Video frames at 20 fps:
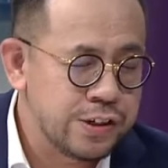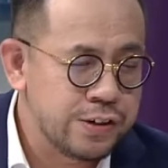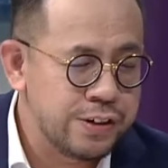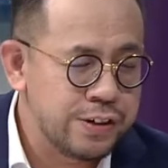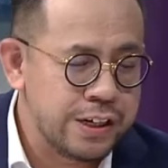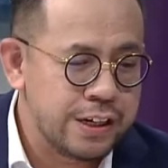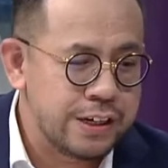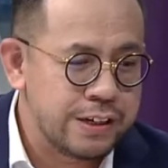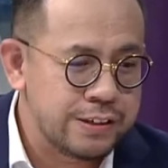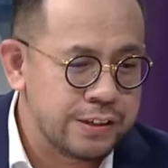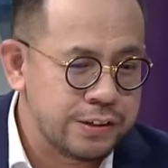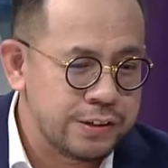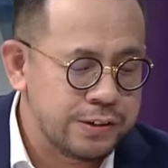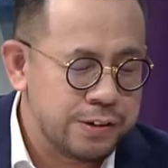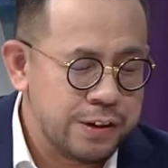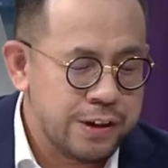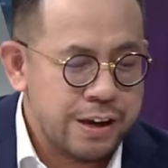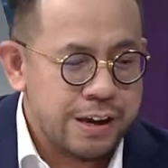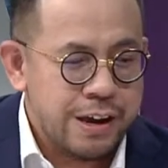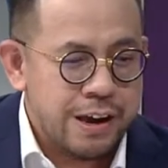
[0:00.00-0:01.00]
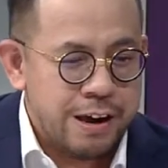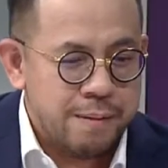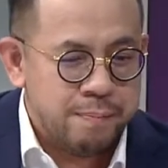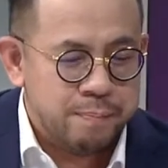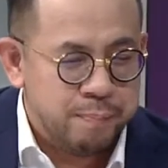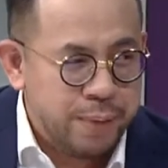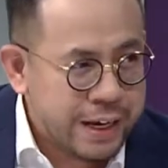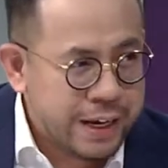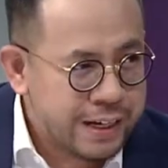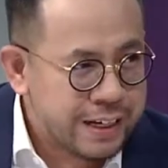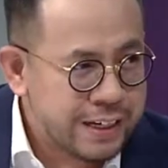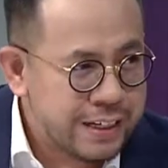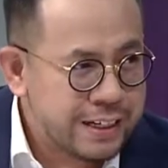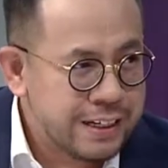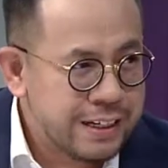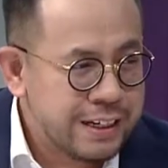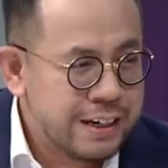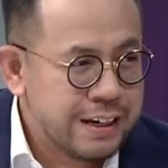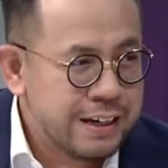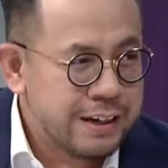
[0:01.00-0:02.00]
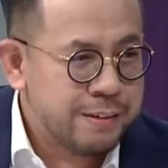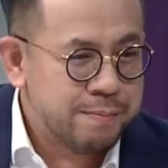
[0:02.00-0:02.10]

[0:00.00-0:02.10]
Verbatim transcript: Uh, so, right. so big,